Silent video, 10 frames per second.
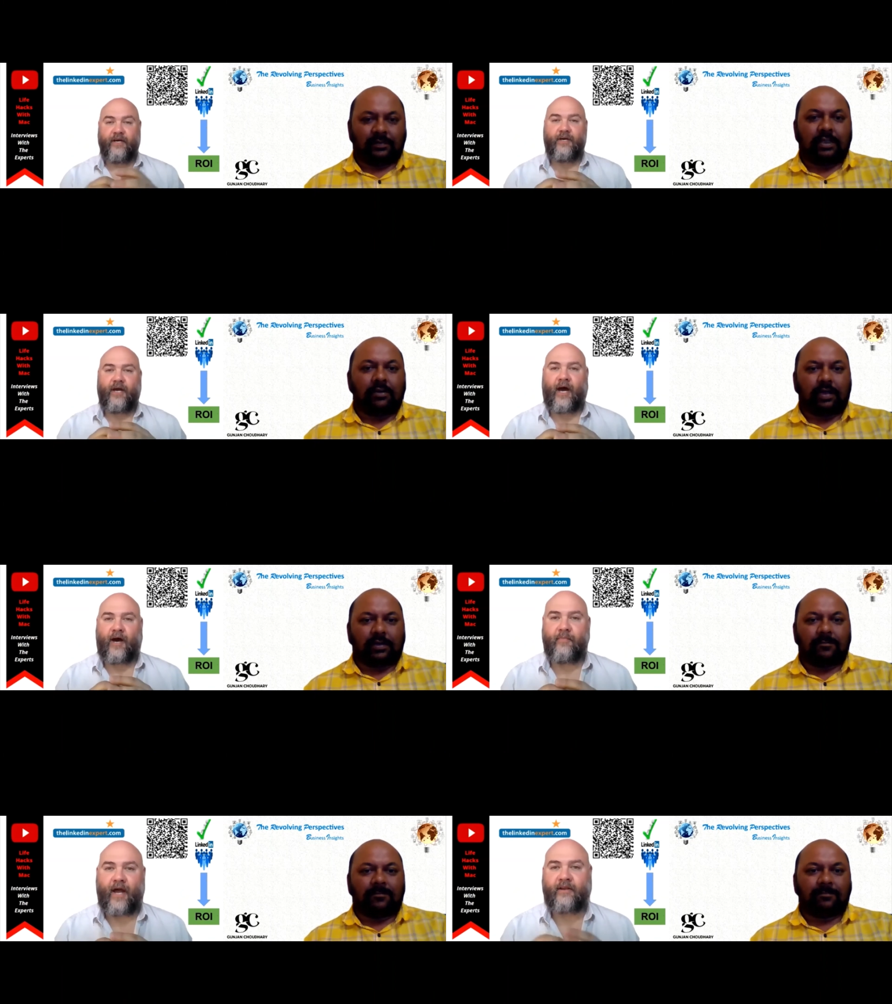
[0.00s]
Speaker 1: Okay.
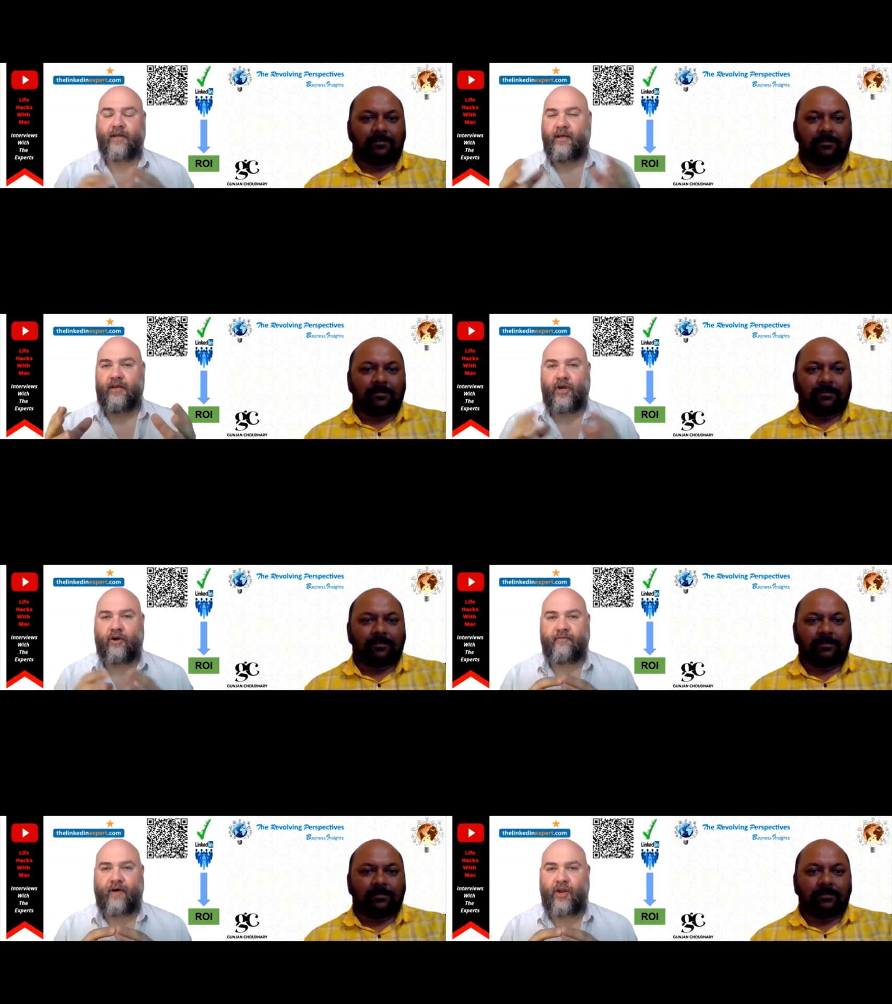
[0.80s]
Um, and you know,
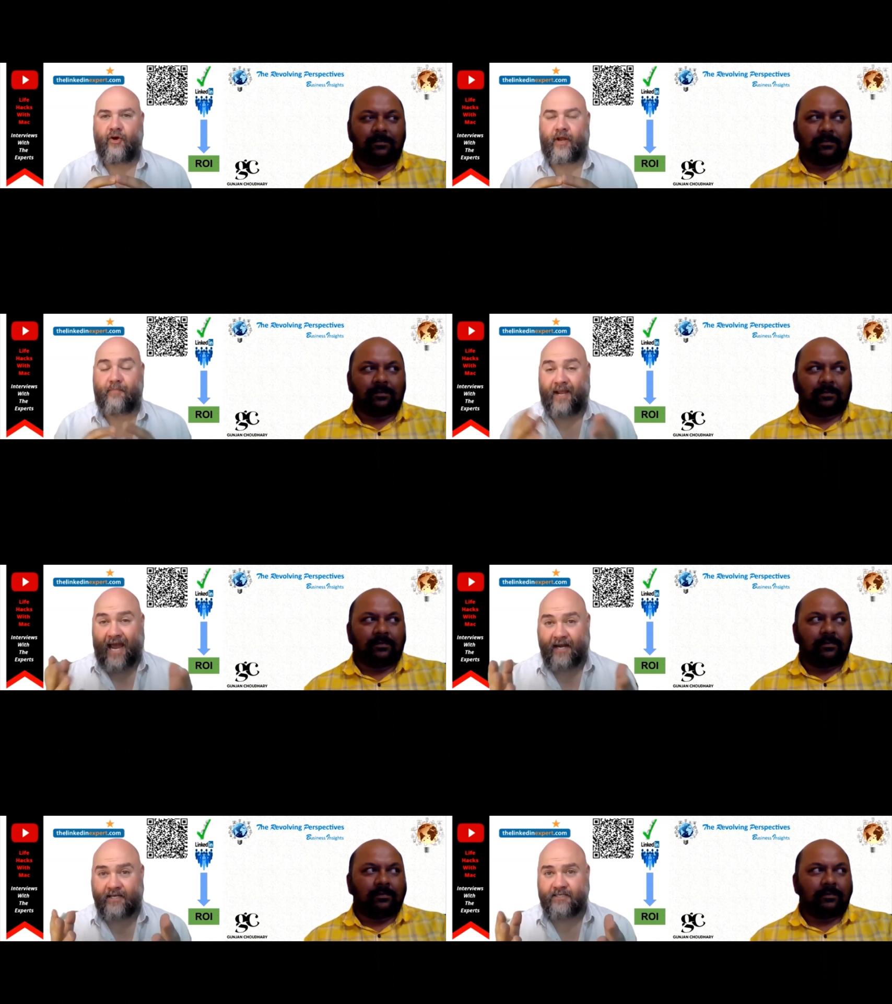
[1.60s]
if I look at
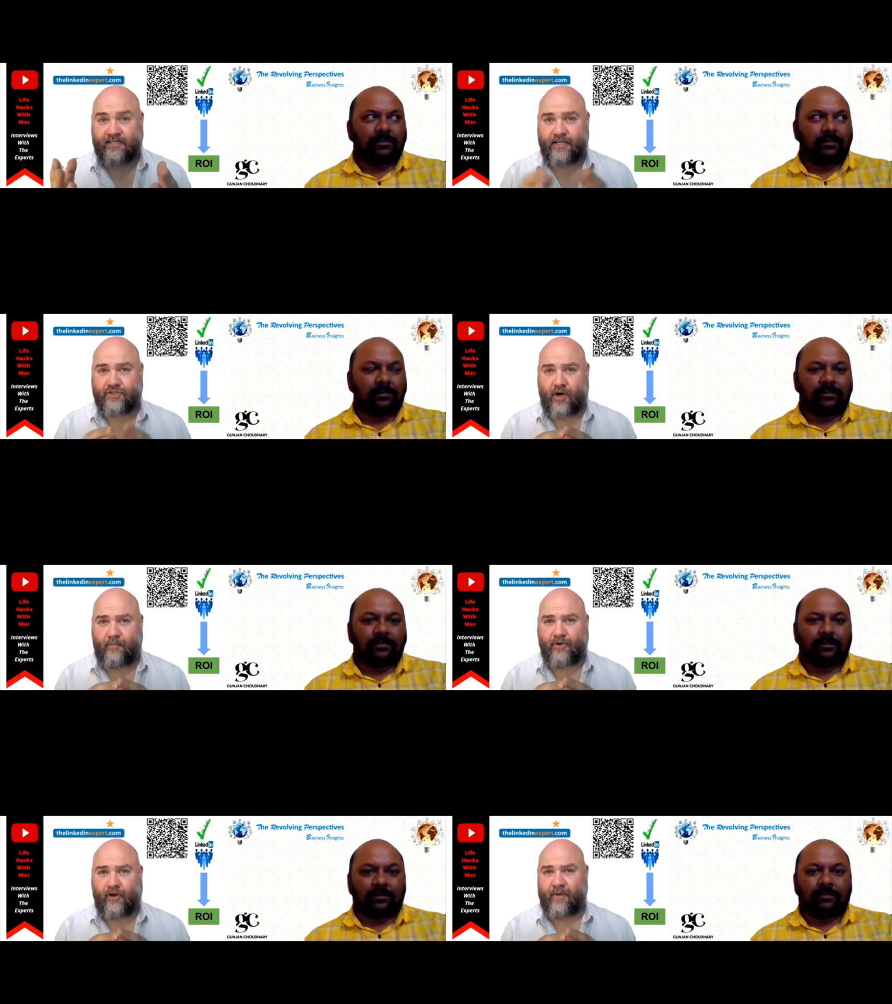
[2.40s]
mechanics as an
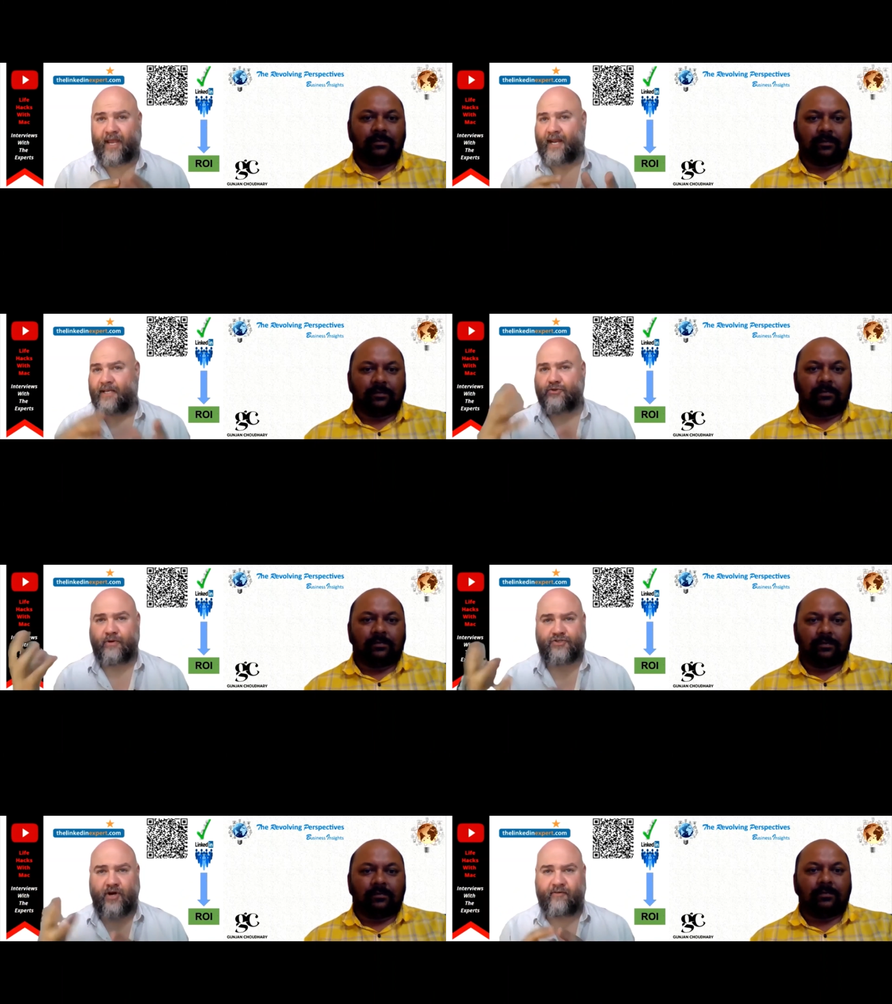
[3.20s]
example, you know, mechanics always
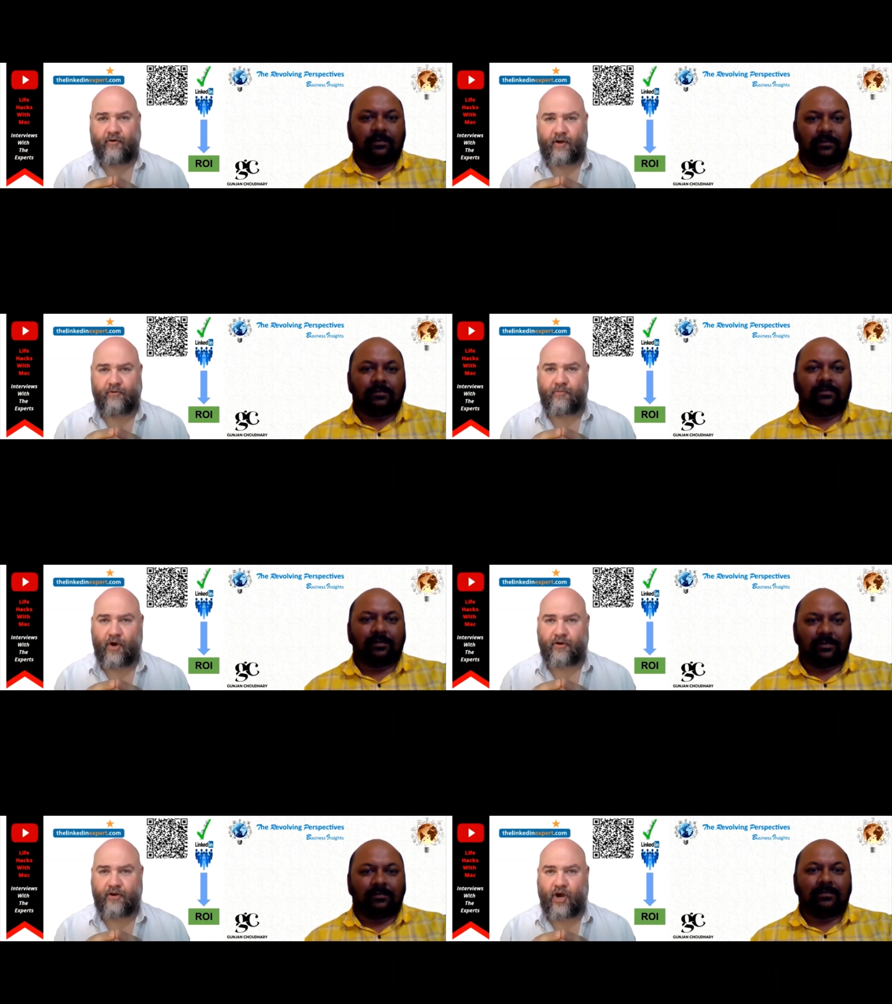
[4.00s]
driving around with a
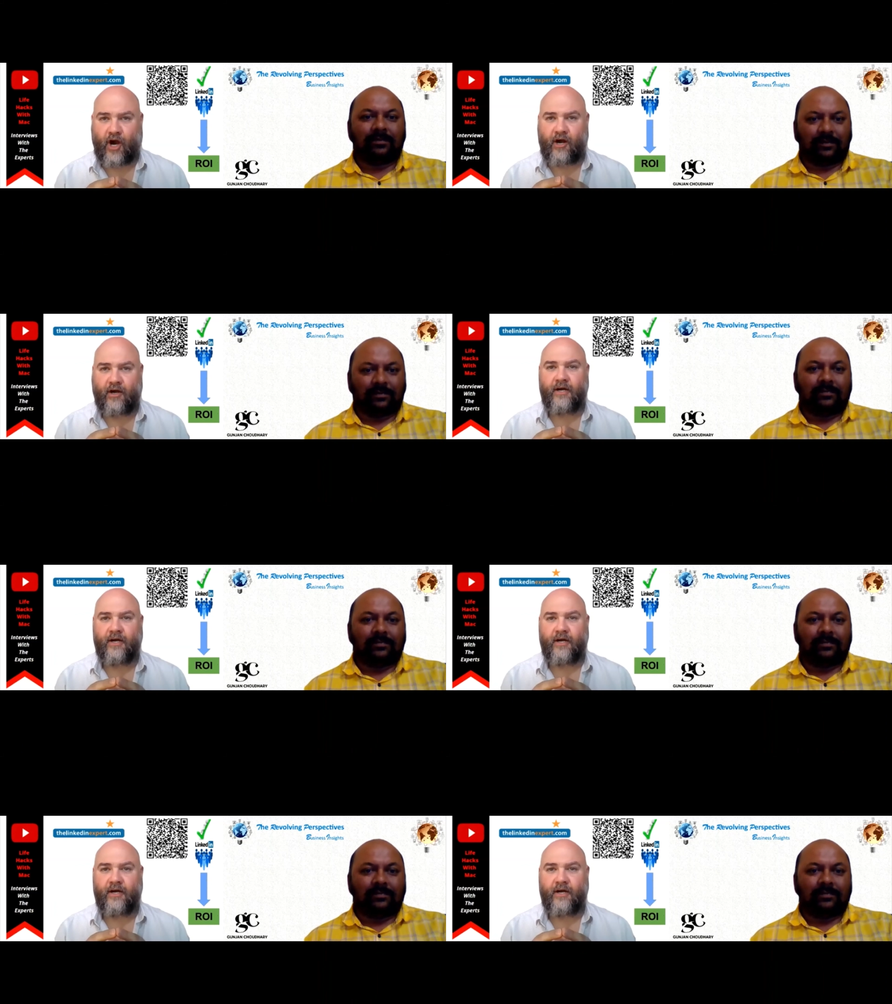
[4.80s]
broken car,